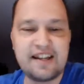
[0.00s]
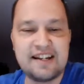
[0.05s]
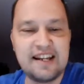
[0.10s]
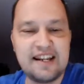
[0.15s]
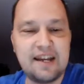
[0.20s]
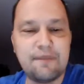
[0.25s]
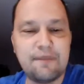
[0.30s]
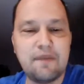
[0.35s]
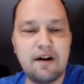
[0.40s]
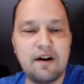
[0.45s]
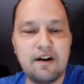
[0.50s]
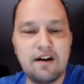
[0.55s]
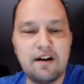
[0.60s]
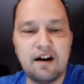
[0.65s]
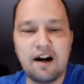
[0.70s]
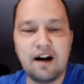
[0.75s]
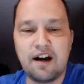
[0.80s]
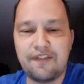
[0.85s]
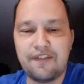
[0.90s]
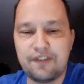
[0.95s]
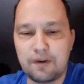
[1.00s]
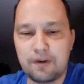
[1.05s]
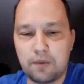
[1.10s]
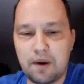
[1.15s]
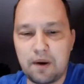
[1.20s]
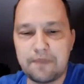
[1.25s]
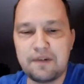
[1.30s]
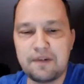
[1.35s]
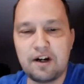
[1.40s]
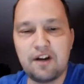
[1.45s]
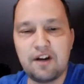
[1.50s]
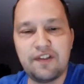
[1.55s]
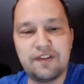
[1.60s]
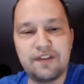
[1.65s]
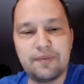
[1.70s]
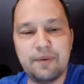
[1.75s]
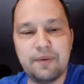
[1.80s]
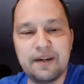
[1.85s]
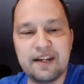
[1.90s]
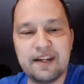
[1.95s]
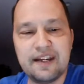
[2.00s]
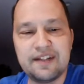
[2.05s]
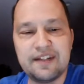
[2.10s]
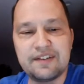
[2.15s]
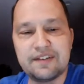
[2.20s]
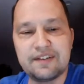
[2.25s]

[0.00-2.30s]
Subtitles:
name on their webinar this weekend.